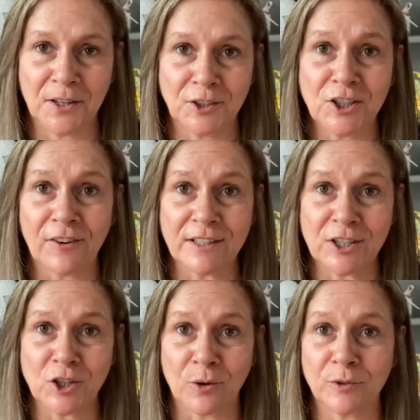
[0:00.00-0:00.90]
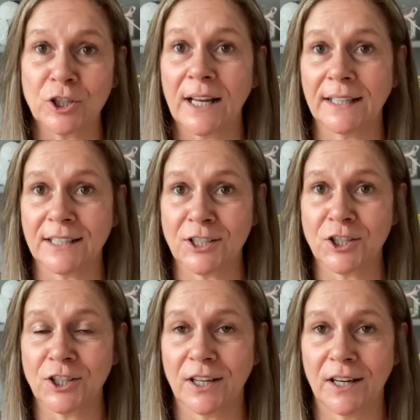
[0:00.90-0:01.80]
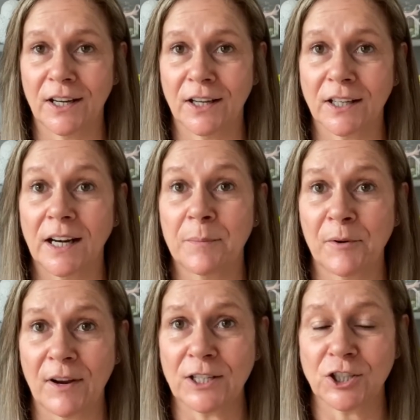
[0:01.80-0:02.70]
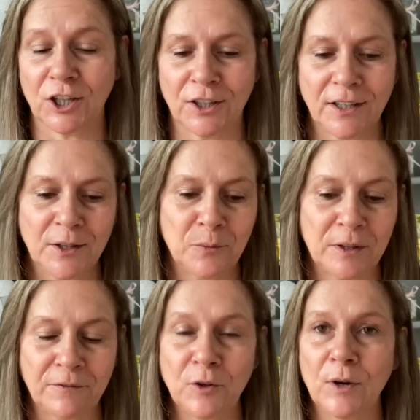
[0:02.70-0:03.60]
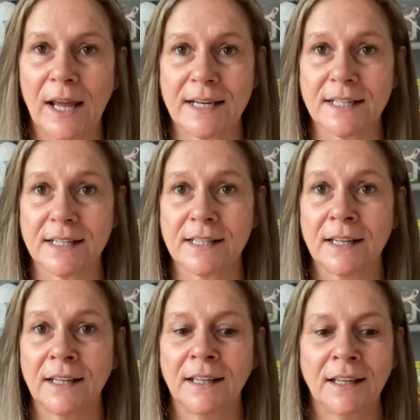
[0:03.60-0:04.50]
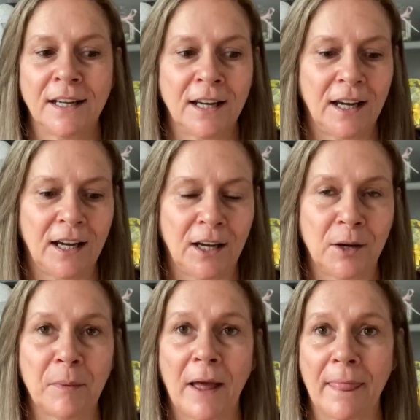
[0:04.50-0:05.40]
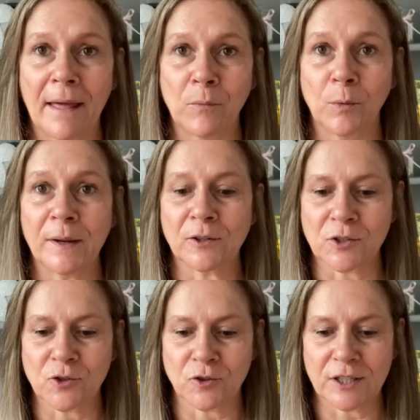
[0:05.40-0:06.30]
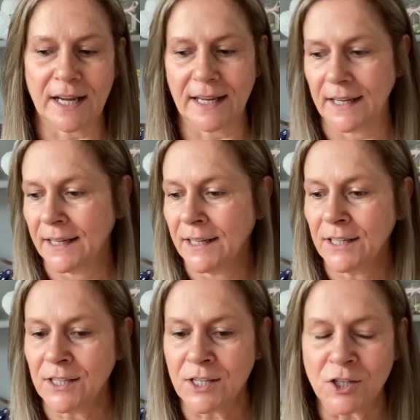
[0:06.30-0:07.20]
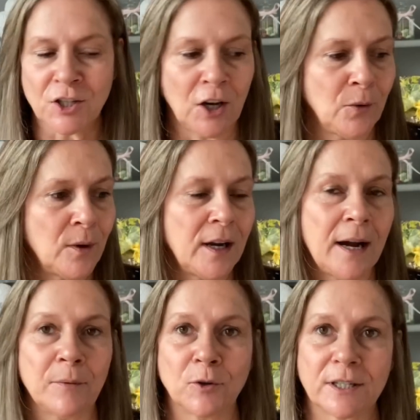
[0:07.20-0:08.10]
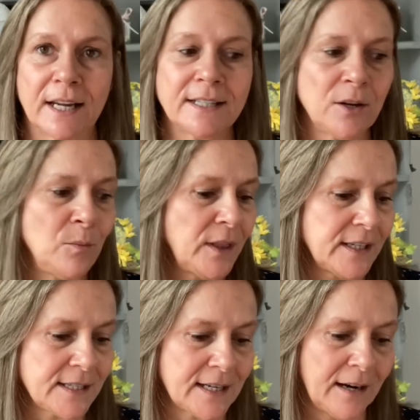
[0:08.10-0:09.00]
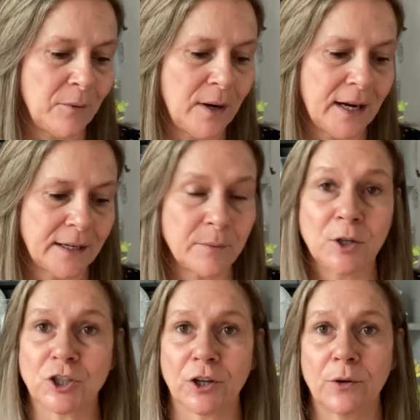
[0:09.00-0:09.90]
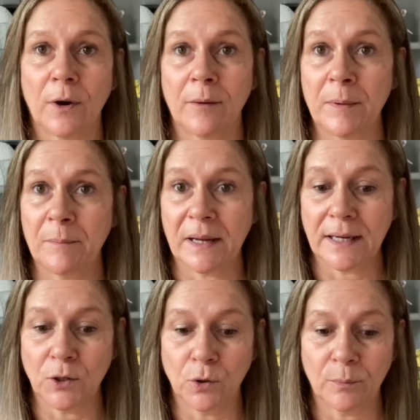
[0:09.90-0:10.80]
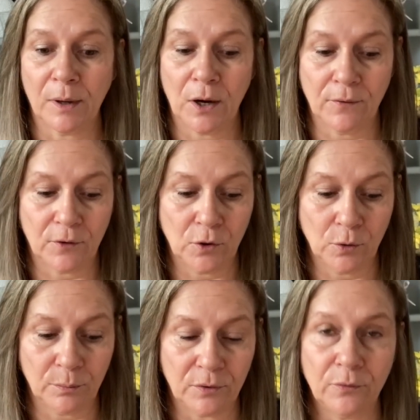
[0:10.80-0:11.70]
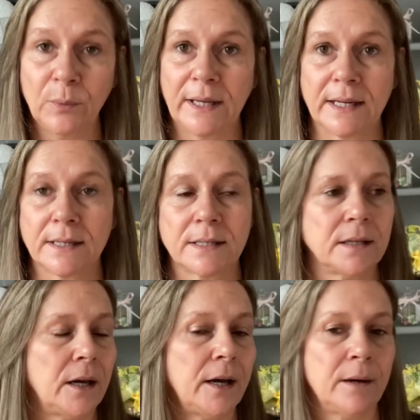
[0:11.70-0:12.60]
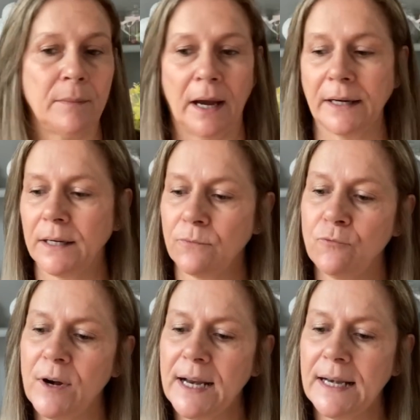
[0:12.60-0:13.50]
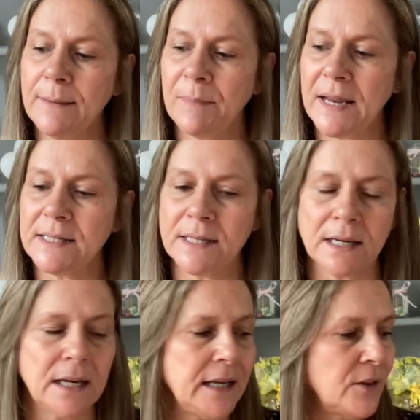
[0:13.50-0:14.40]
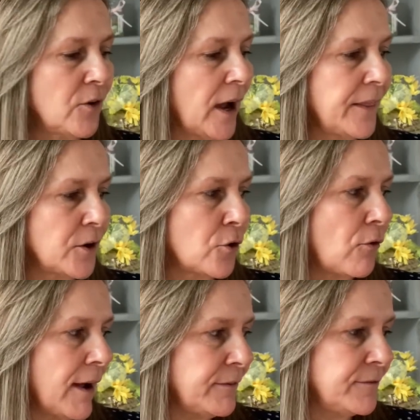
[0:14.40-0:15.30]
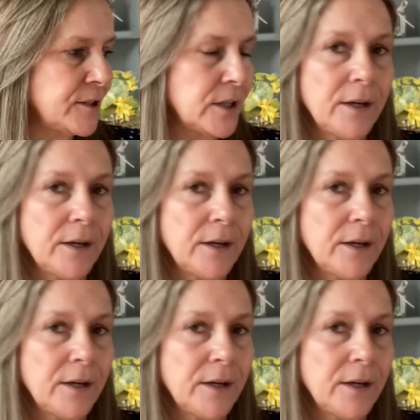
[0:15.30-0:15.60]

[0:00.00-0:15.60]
charity shop challenge collaboration with a few ladies, and that will be on Sunday. So I'm going to get on with this now, and I'm going to show you what I've been picking up over a number of weeks. And really, basically, they're either craft